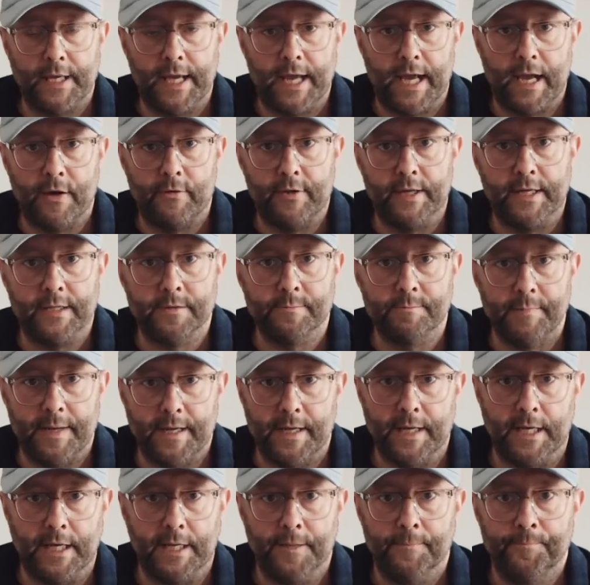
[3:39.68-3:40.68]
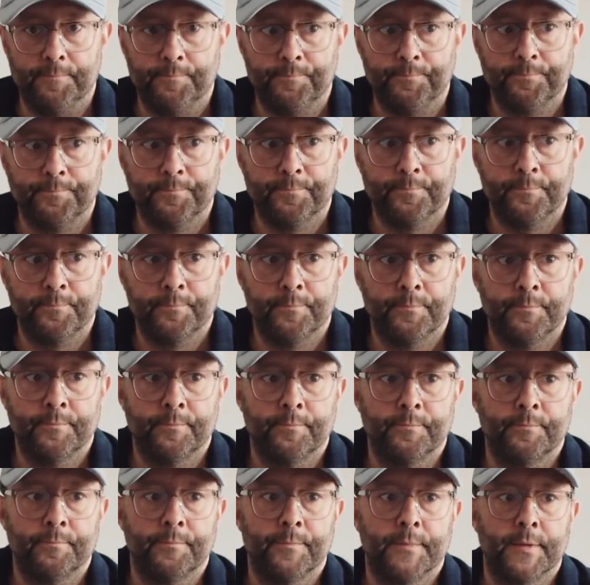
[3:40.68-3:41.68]
the Aries Mini.
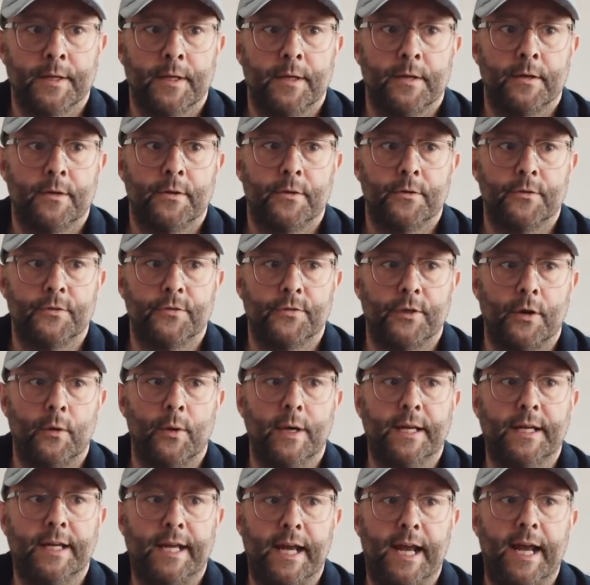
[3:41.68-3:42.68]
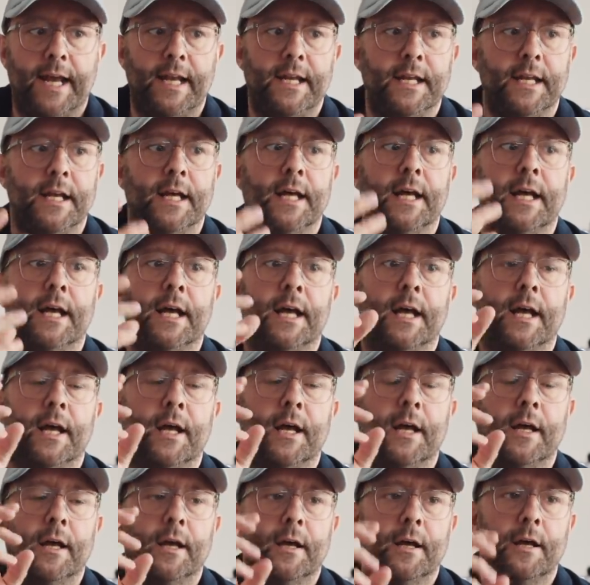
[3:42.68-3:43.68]
So again,
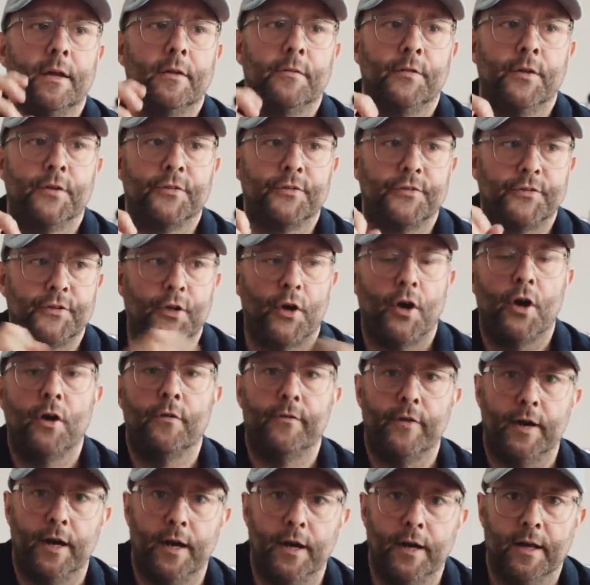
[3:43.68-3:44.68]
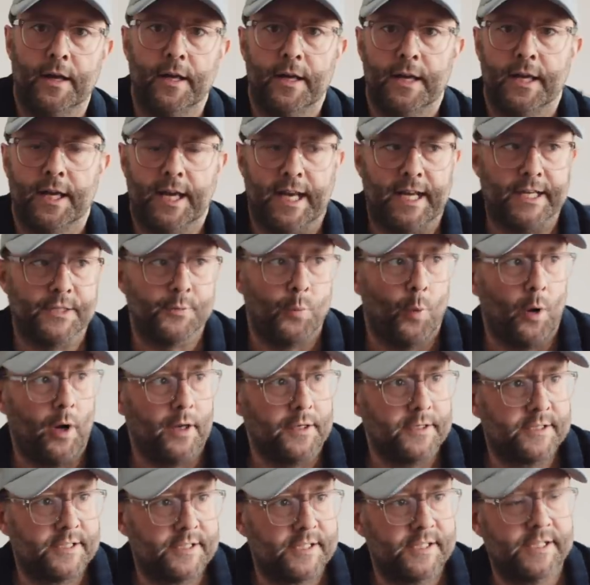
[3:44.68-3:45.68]
the server is
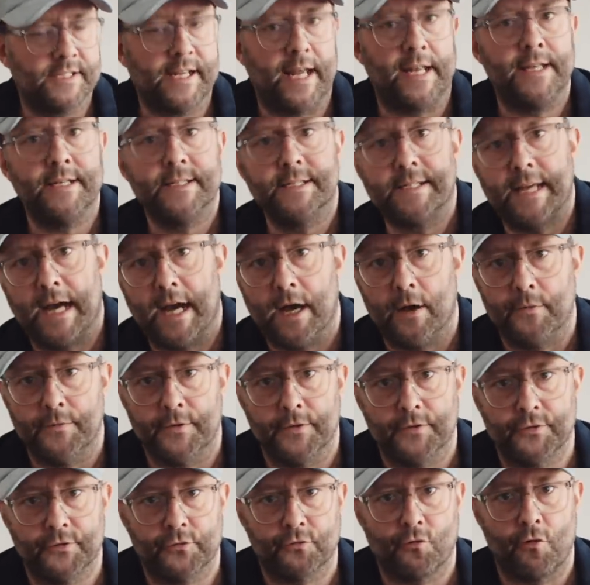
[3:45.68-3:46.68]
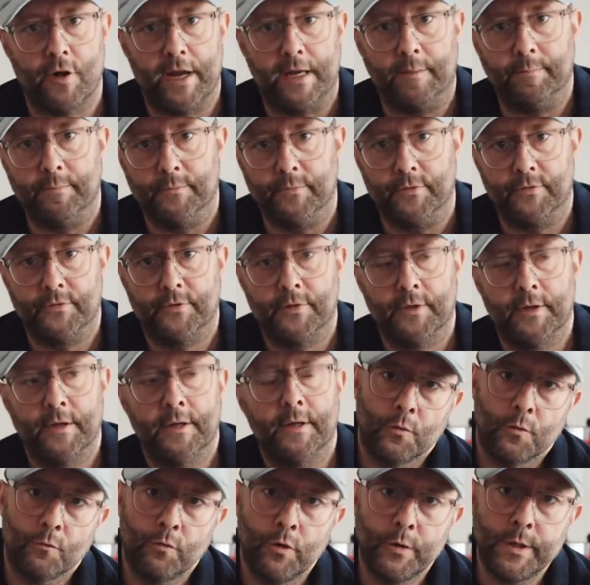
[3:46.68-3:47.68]
what sends out the streams.
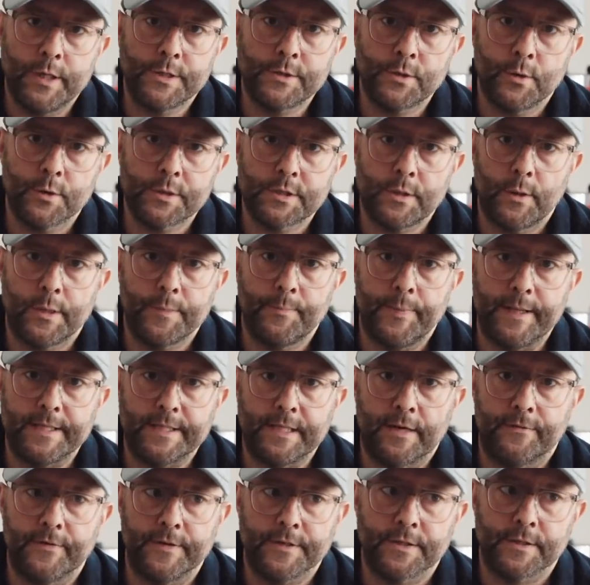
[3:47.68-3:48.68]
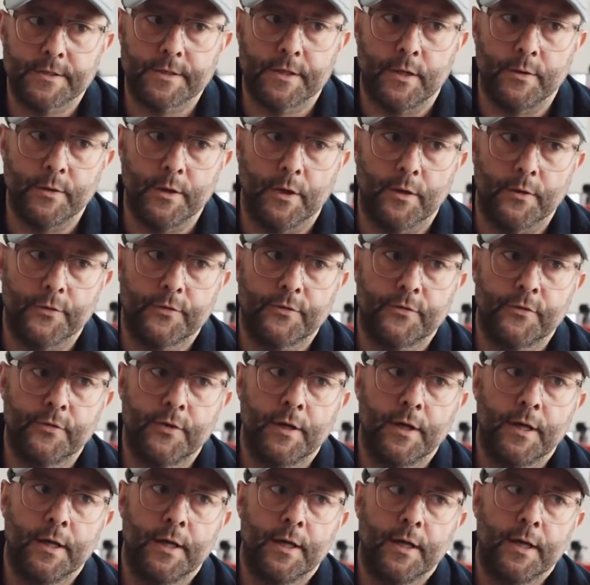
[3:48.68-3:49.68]
Rune is also a bit different to
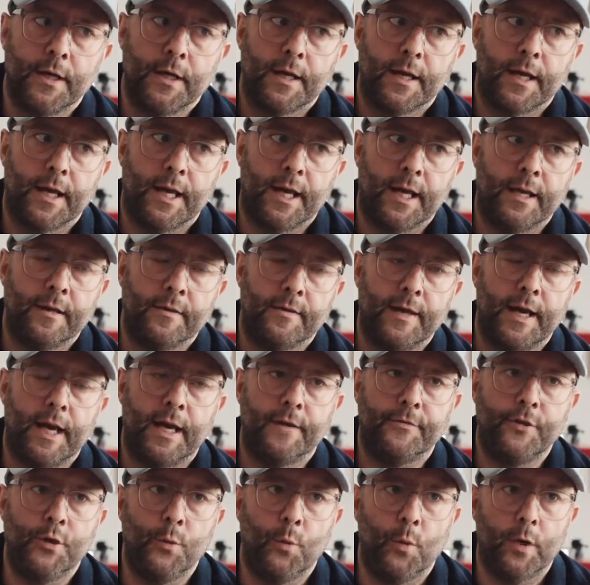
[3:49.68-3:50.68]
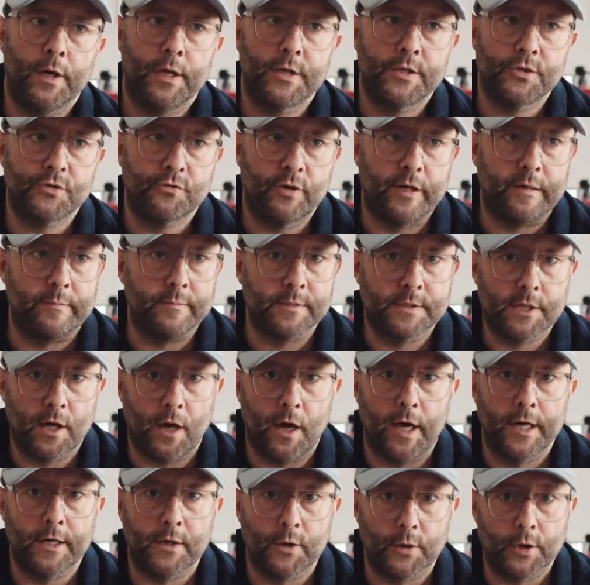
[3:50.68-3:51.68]
Sonos in that if you want to stream
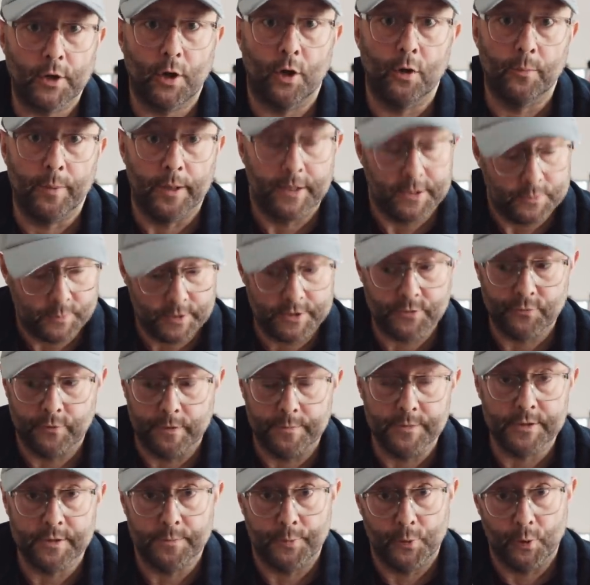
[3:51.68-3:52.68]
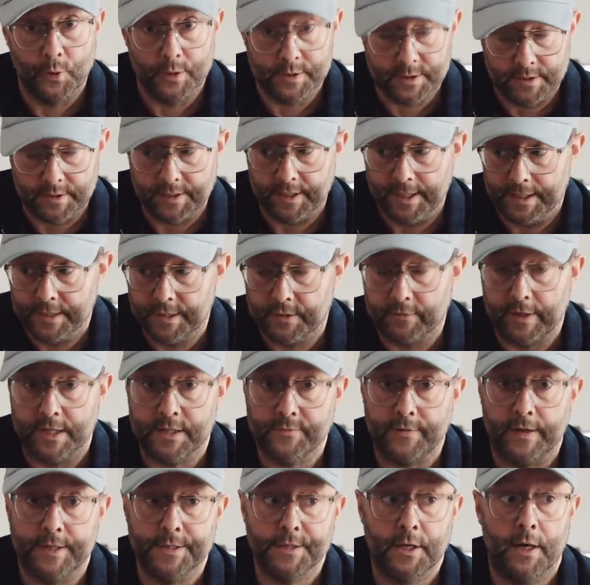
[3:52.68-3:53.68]
Tidal or Kobuz, which Rune supports and
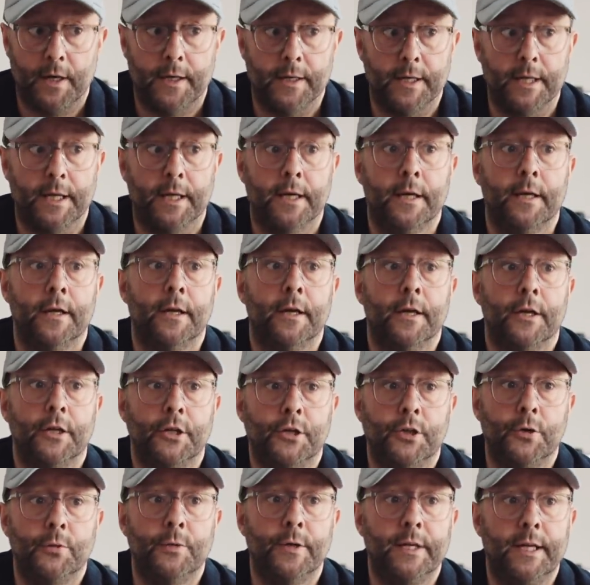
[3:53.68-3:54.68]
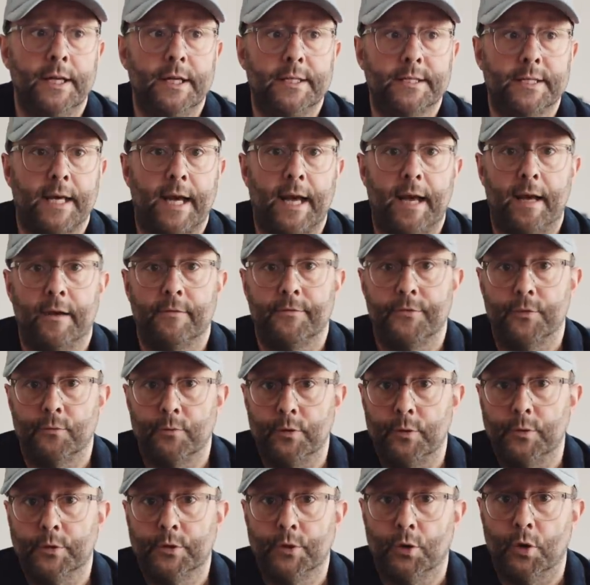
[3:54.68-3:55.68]
integrates very tightly, you need to have the
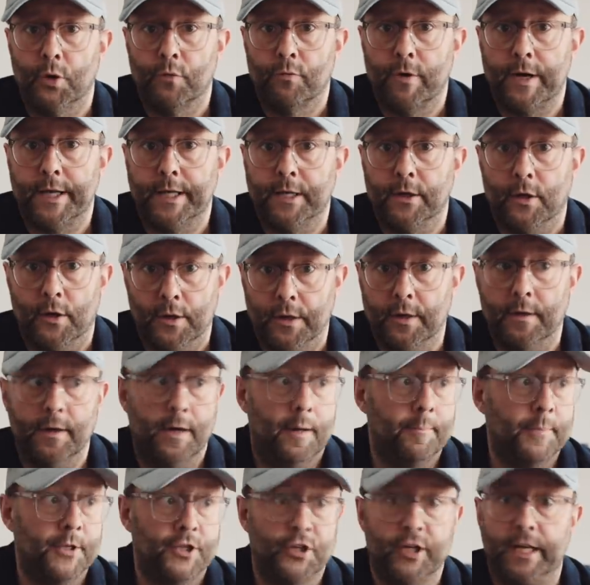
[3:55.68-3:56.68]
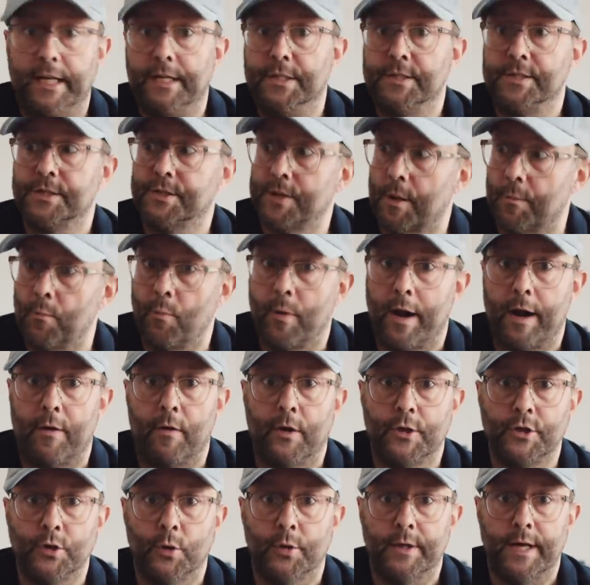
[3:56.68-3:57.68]
Rune core running on a machine somewhere
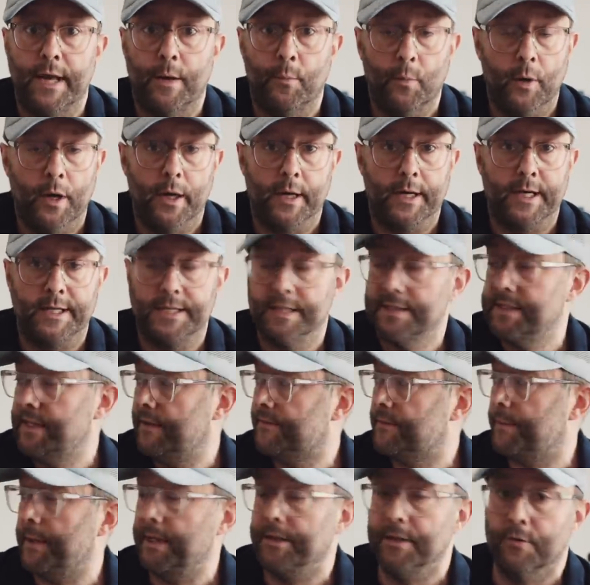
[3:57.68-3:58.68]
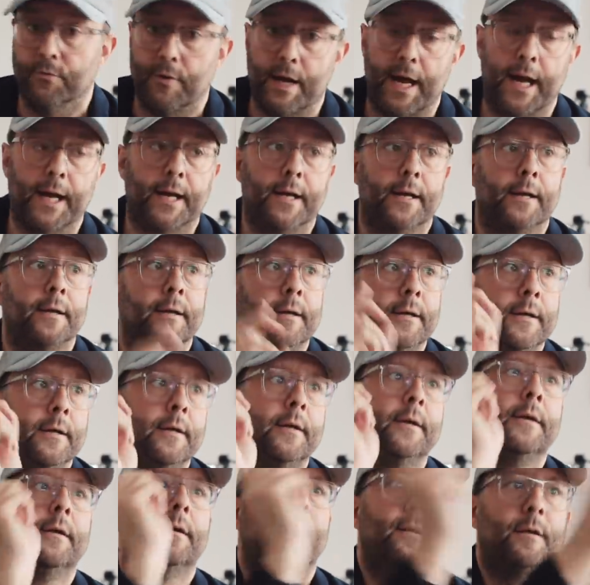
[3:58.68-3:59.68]
on your network. It doesn't have to be in the rack.
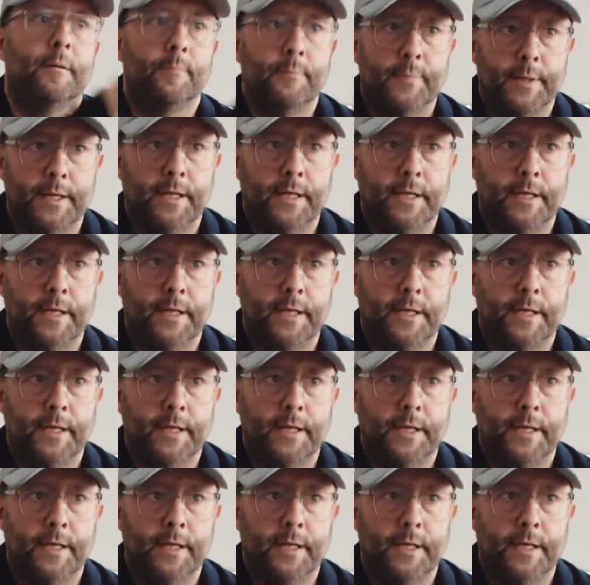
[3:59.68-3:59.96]
It can